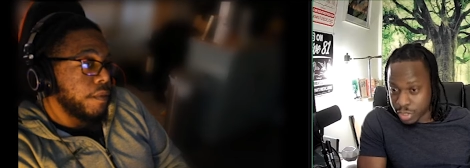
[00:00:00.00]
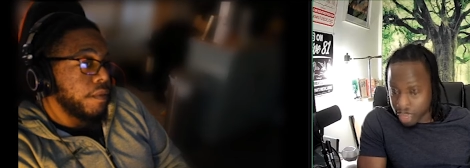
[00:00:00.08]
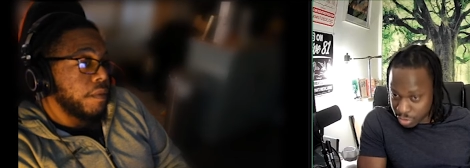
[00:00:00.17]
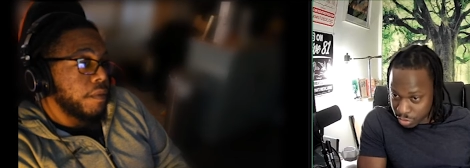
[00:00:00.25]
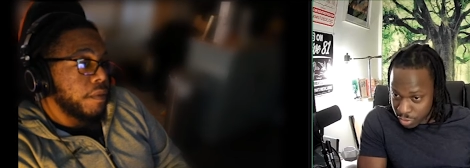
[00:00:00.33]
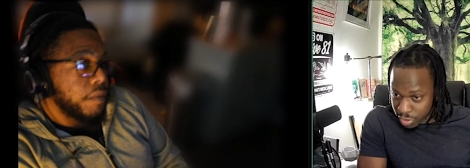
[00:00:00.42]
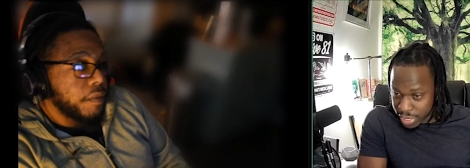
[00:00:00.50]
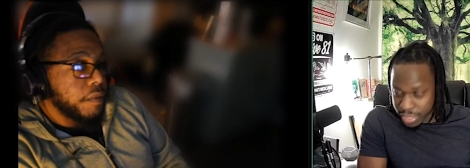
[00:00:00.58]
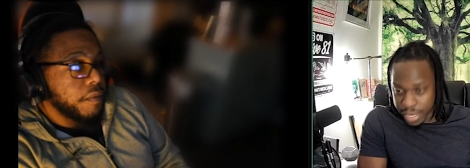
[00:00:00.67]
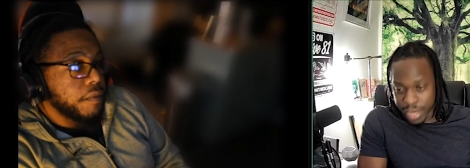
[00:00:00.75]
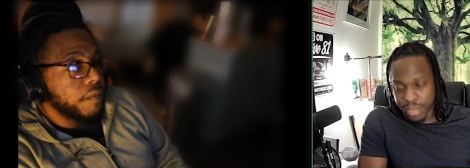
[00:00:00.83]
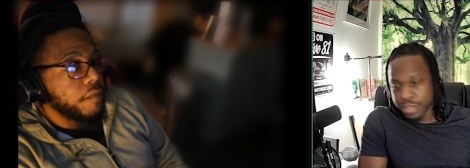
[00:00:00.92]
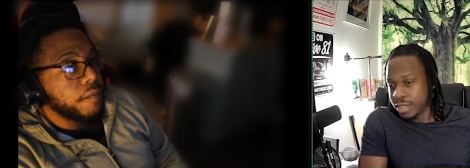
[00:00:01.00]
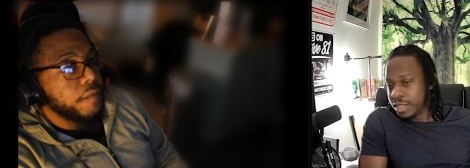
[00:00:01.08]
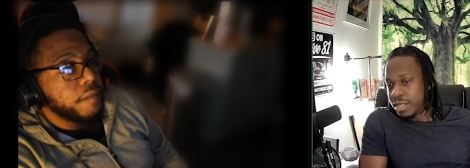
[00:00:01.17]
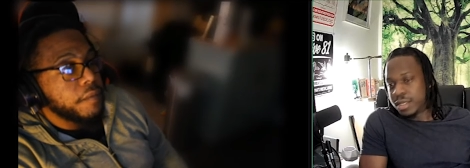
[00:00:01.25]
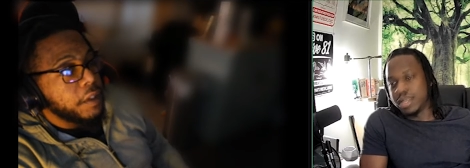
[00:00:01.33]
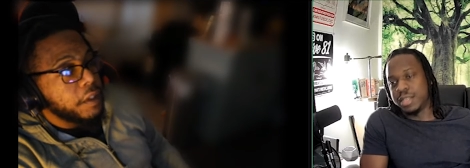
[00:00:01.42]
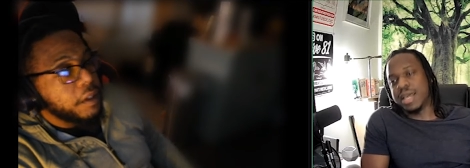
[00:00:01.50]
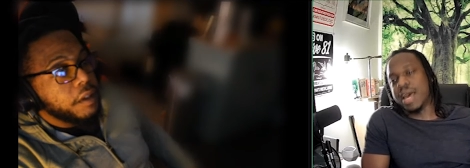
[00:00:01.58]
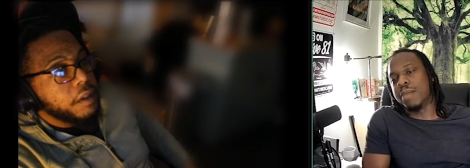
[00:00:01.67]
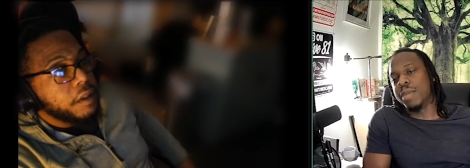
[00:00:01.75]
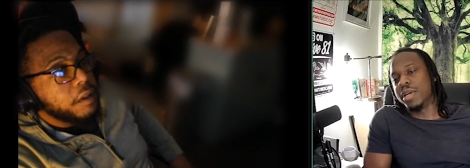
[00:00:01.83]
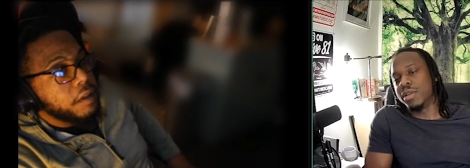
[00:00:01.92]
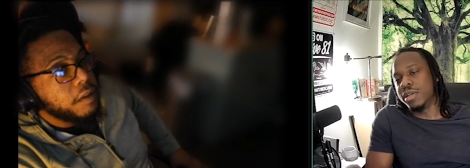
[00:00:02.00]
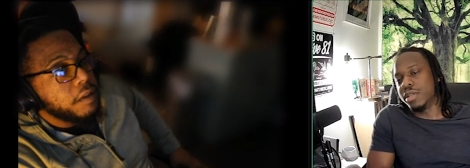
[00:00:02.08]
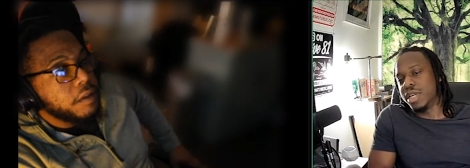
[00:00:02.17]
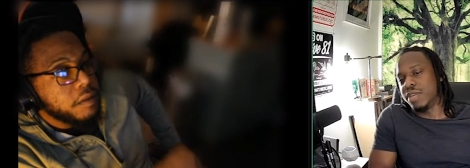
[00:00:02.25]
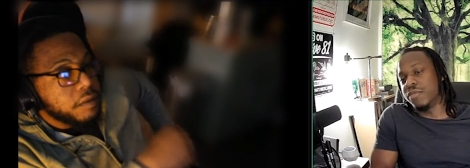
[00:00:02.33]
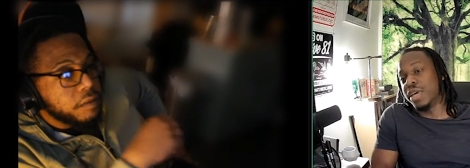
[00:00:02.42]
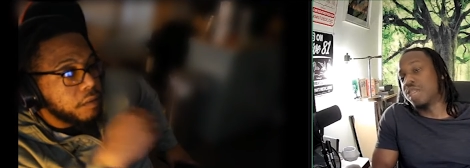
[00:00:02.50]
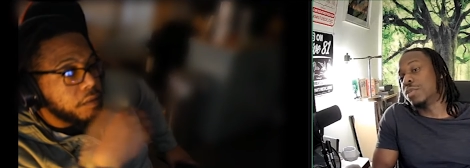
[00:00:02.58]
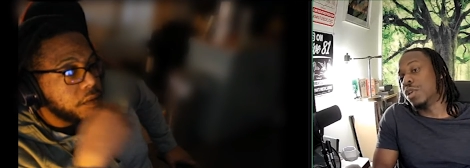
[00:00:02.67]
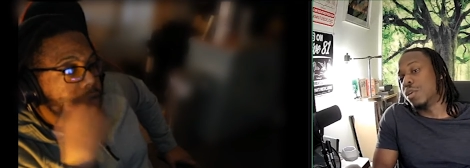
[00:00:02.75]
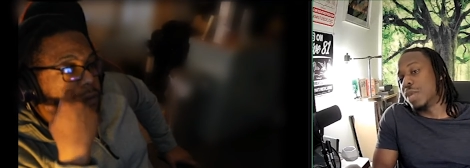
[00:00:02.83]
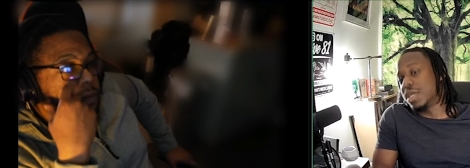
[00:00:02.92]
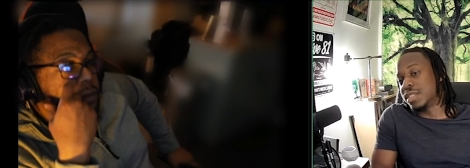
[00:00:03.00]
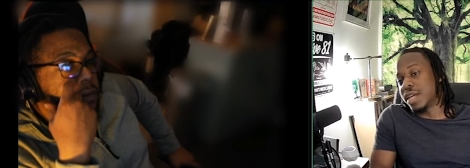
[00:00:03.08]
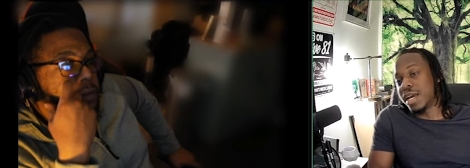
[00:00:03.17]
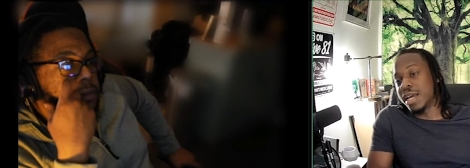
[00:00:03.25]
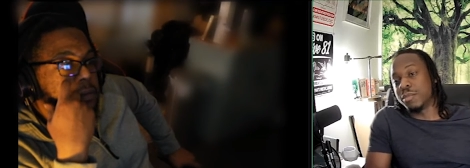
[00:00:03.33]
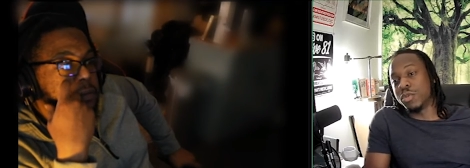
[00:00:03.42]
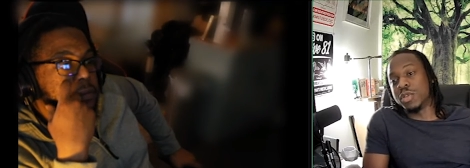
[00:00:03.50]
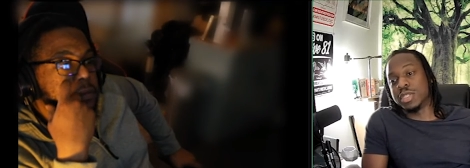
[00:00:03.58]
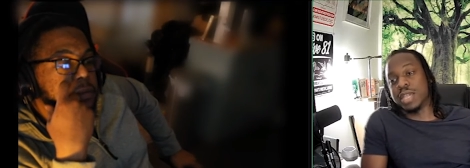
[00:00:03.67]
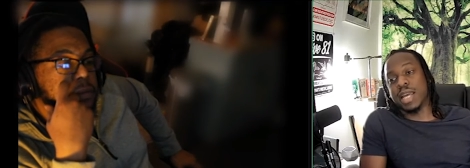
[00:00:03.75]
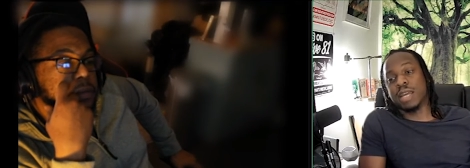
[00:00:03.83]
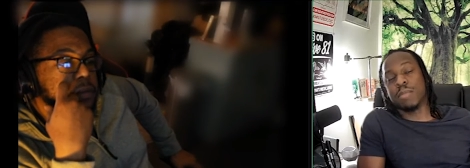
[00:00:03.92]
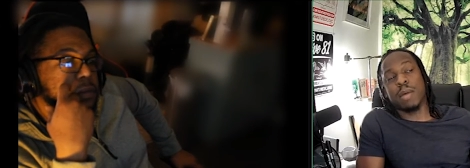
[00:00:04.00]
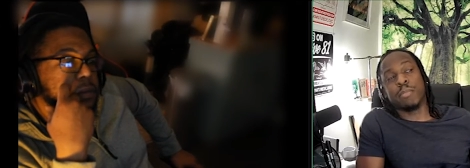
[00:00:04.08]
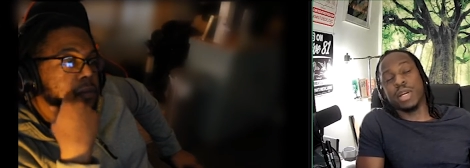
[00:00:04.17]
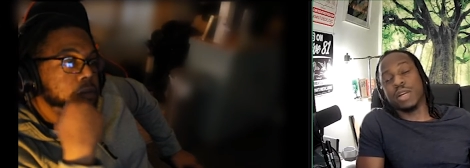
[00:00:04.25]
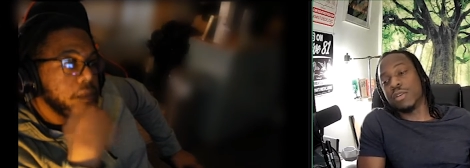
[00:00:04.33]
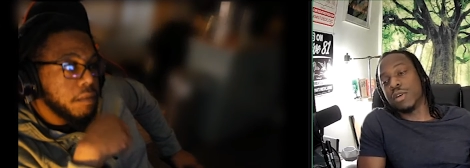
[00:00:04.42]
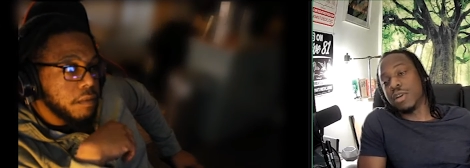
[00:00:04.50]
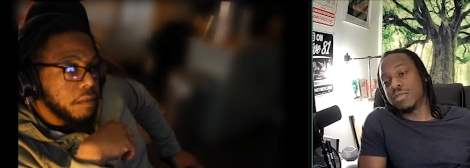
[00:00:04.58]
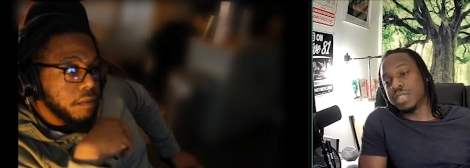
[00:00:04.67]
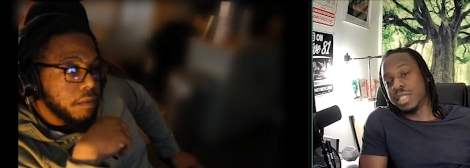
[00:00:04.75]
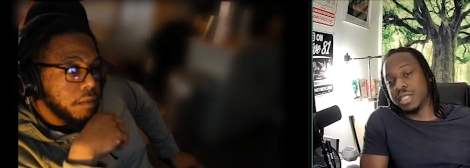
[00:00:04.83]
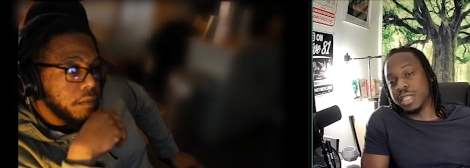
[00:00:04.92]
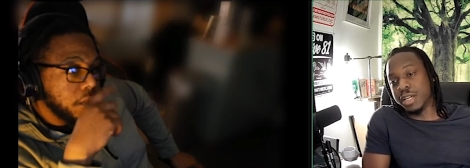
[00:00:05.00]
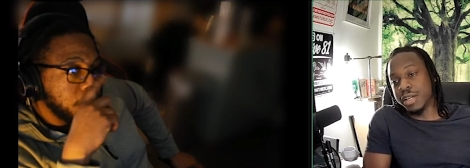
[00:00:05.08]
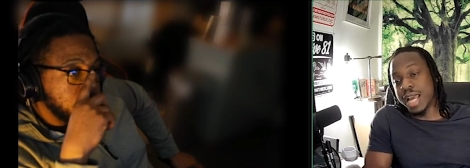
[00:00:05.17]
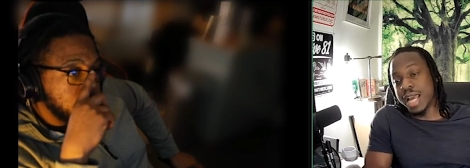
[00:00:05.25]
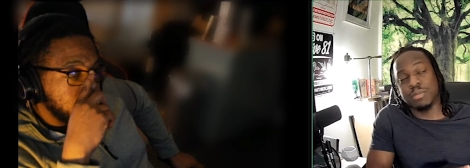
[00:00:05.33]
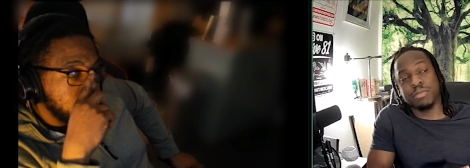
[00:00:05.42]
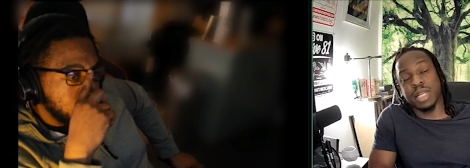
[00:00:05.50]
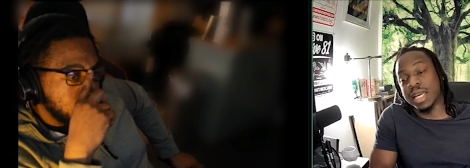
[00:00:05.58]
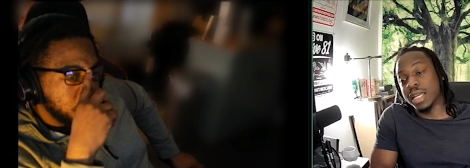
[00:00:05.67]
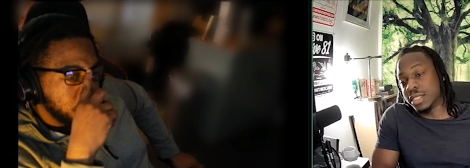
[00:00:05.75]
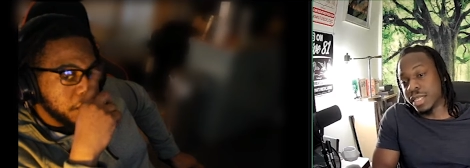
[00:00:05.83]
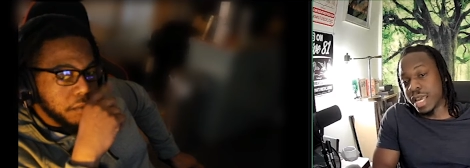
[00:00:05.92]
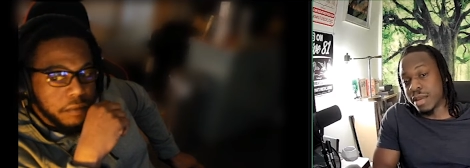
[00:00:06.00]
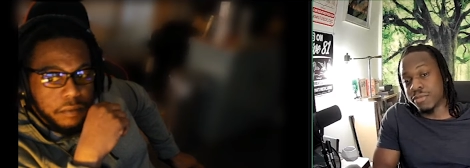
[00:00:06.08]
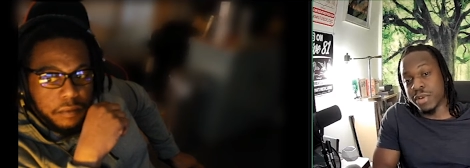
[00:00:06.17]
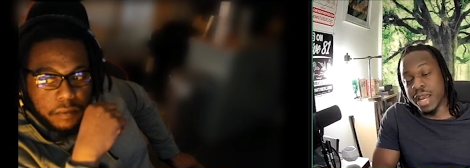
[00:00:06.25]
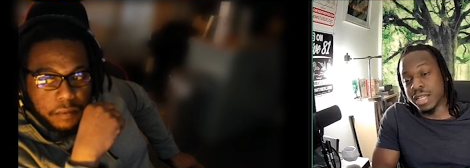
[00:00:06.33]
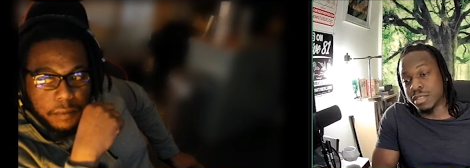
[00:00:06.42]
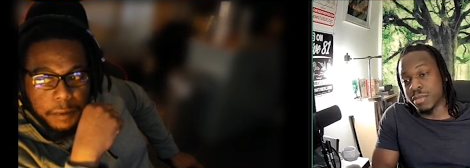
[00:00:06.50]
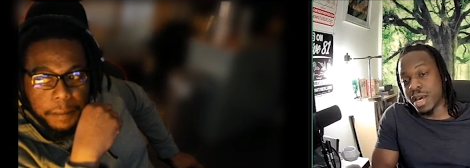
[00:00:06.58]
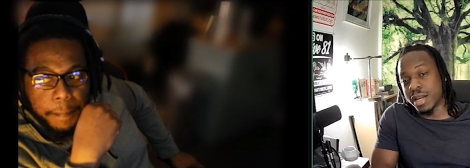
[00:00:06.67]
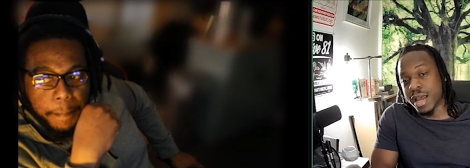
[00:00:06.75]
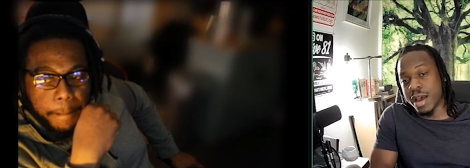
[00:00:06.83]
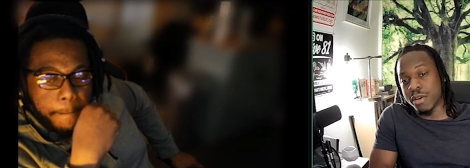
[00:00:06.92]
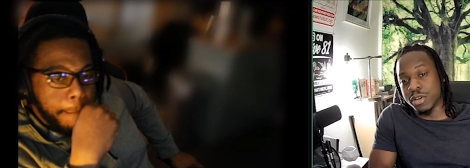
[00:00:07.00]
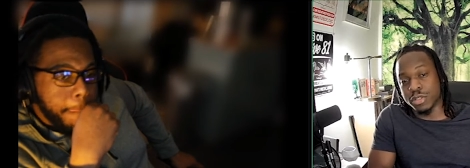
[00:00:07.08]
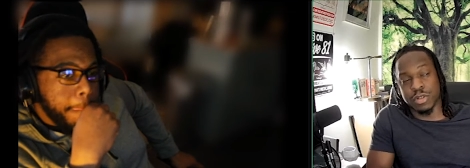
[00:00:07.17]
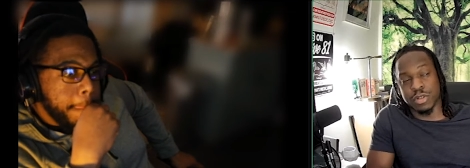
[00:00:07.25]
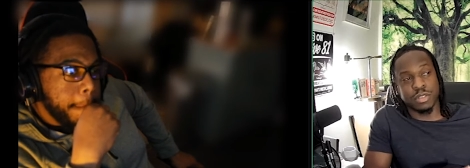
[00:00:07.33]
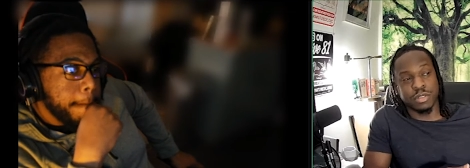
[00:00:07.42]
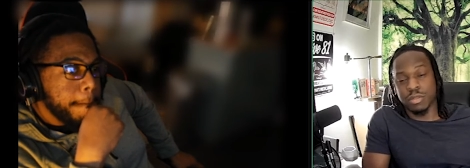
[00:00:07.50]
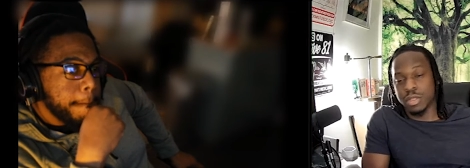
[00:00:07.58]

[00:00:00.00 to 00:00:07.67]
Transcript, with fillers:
Speaker 1: and doing that like is that a better investment on my time or is like am i better off sitting here and actually playing this game for x amount of hours or